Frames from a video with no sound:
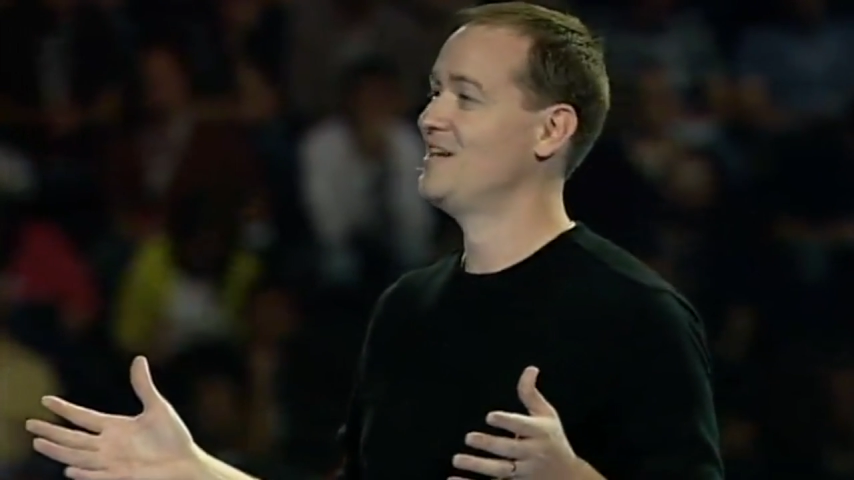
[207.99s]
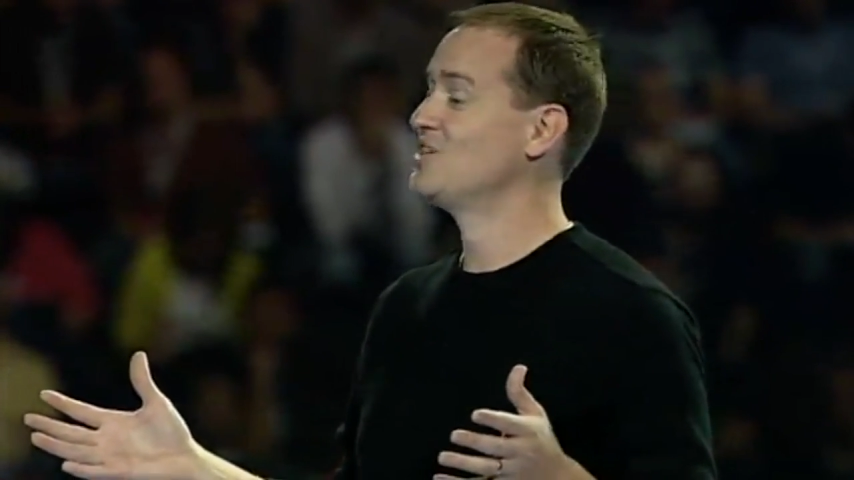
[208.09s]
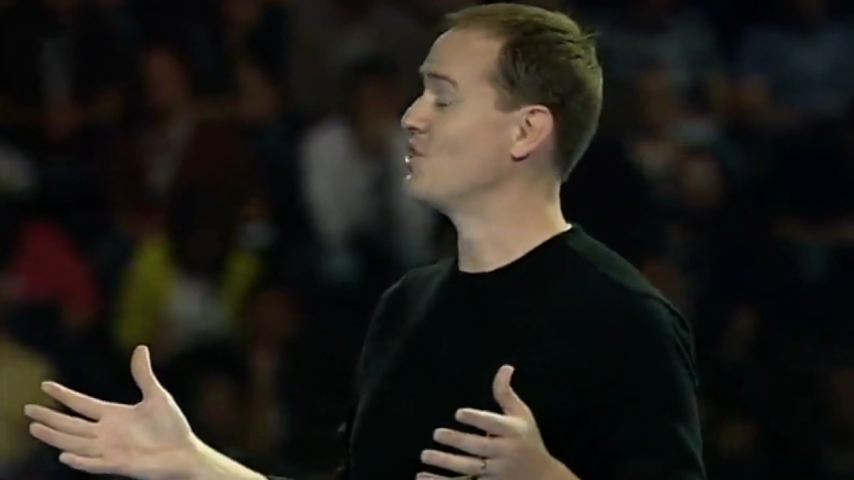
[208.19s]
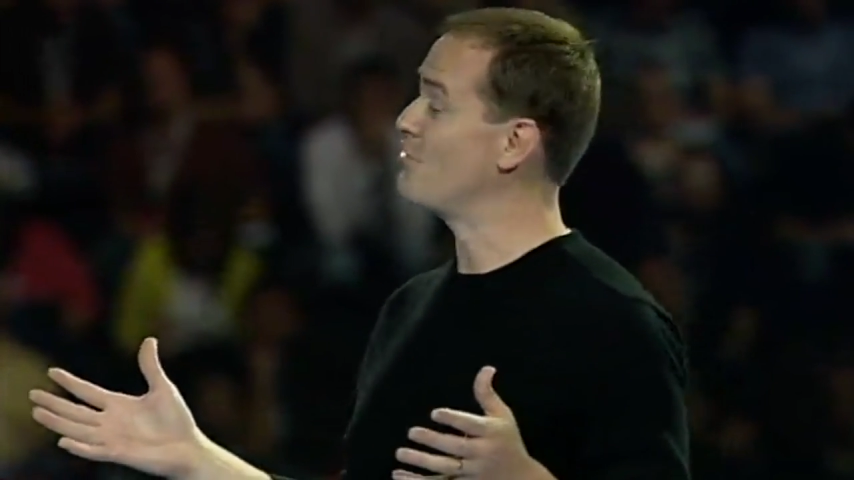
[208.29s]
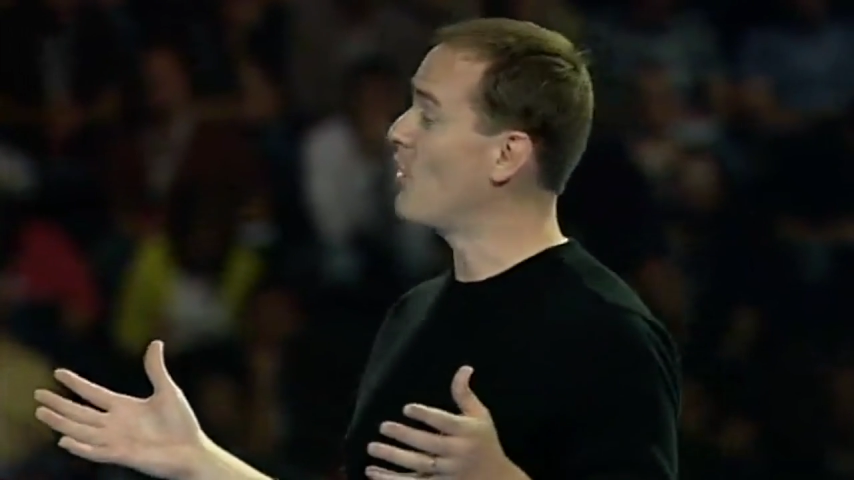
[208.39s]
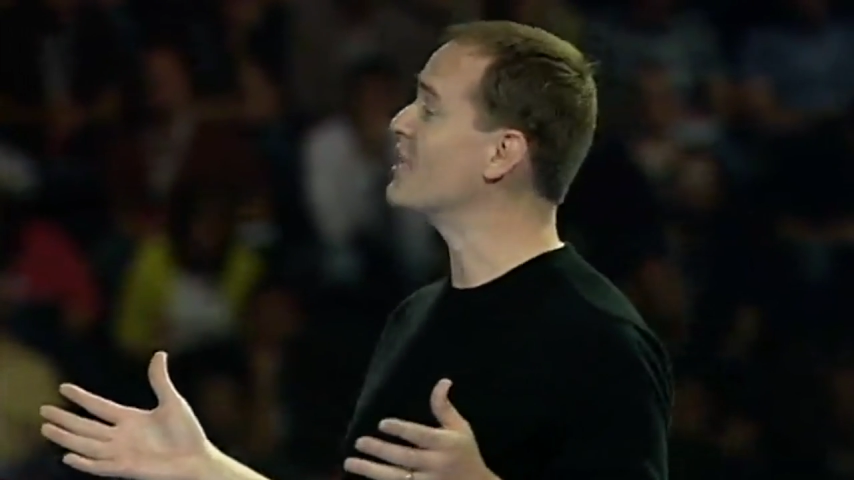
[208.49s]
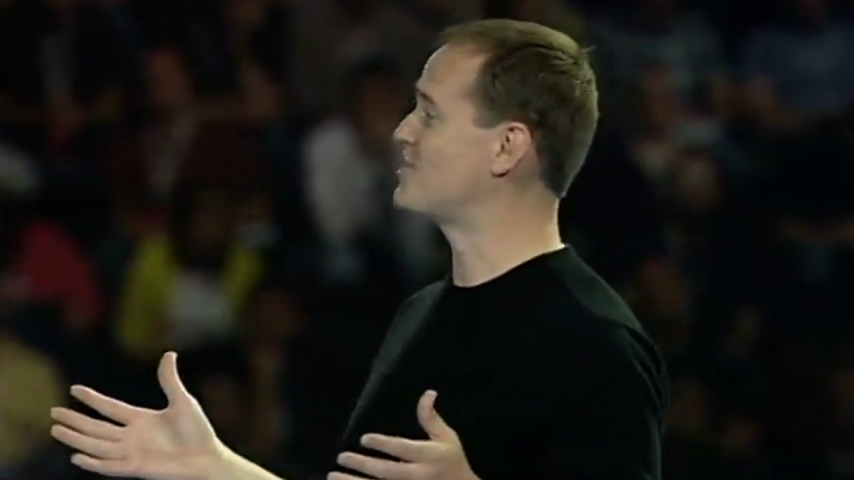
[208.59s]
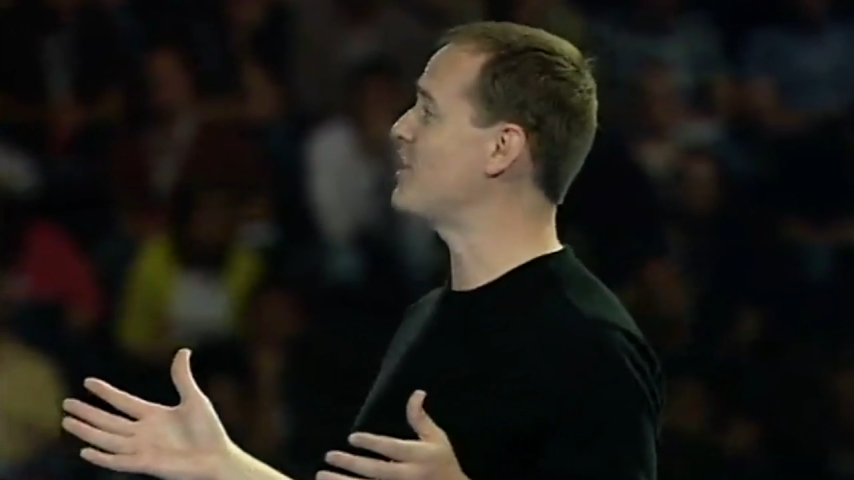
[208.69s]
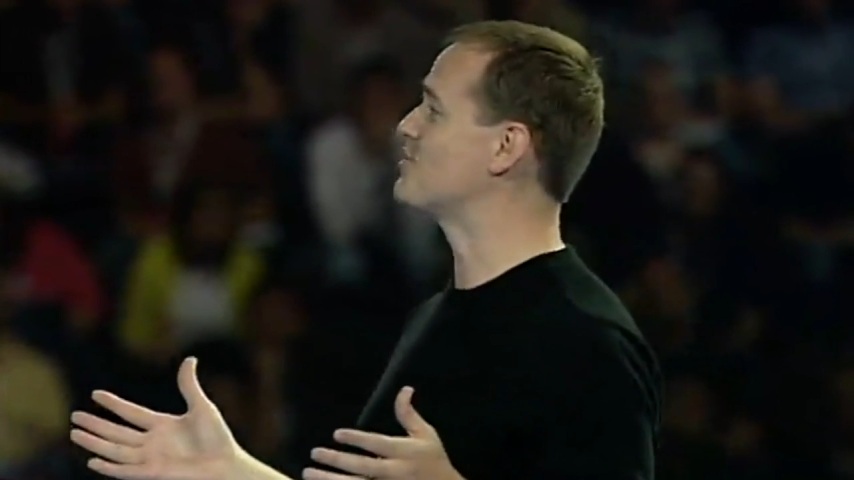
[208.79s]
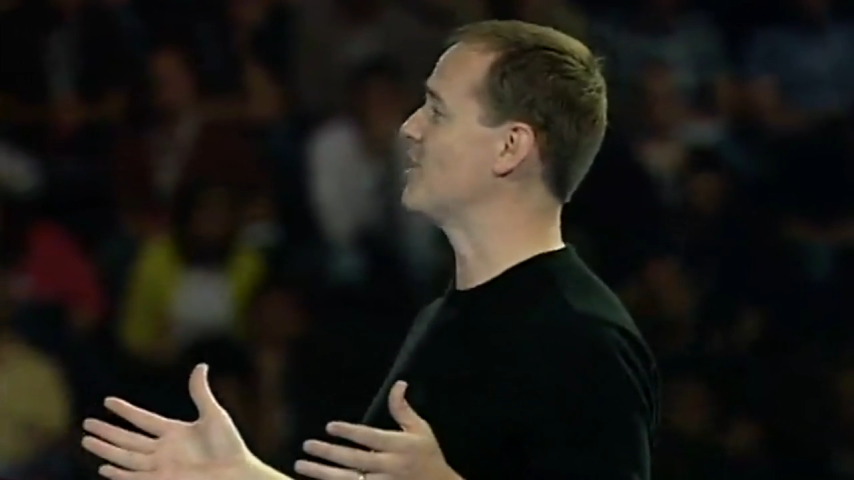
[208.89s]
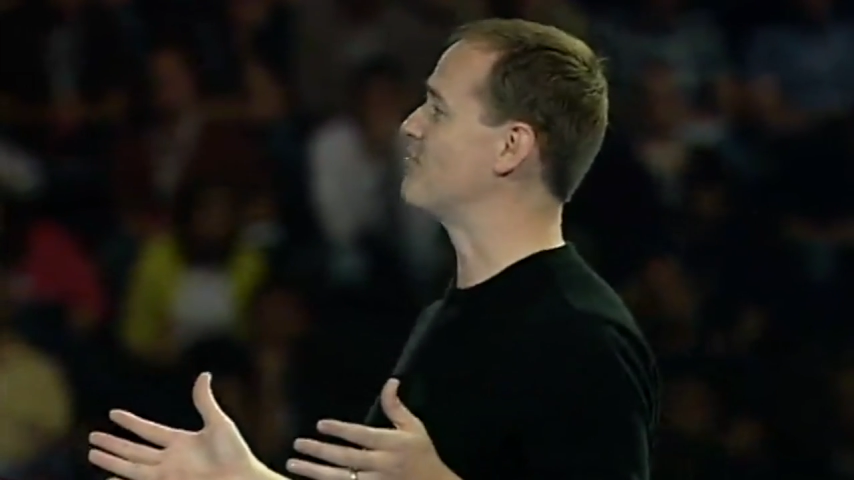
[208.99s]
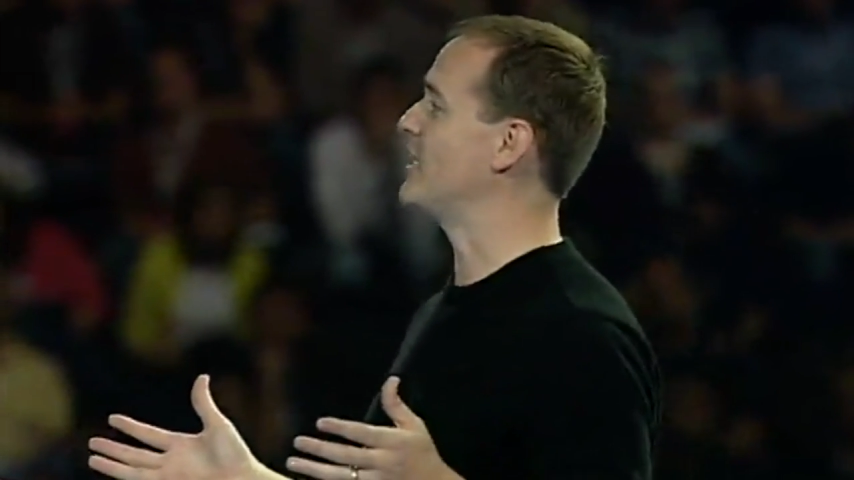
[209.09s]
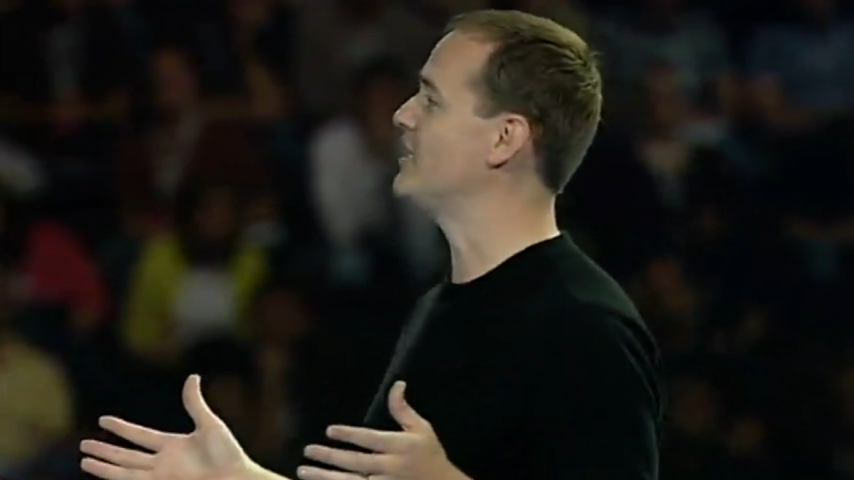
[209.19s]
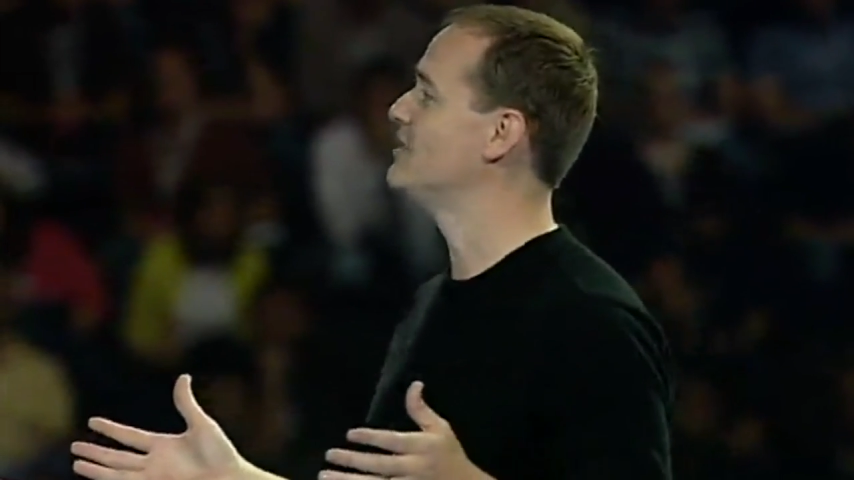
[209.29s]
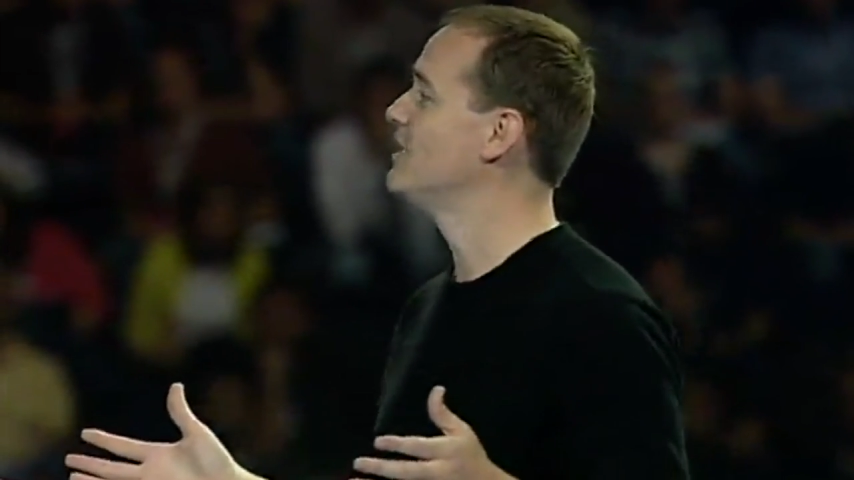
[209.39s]
So if you want to sell
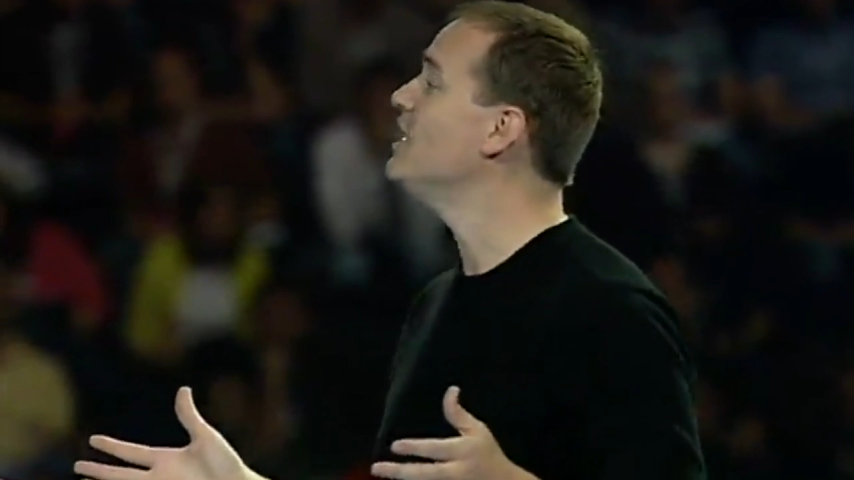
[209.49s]
something,